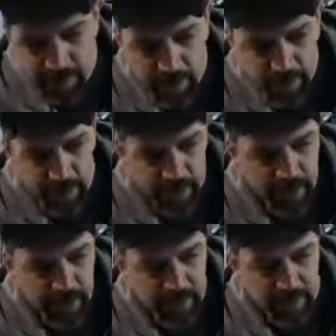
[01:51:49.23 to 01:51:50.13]
Good night.
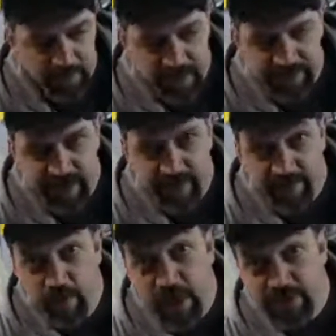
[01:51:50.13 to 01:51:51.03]
Thanks again for
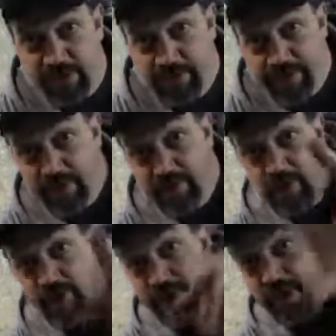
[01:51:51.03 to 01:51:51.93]
watching. You're over
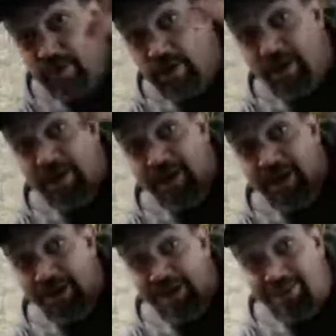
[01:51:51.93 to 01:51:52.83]
here.
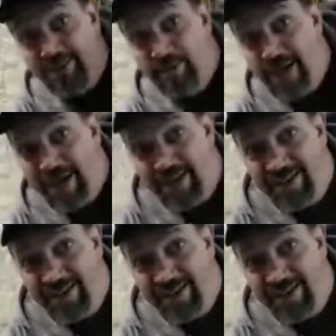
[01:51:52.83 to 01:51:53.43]
Bye.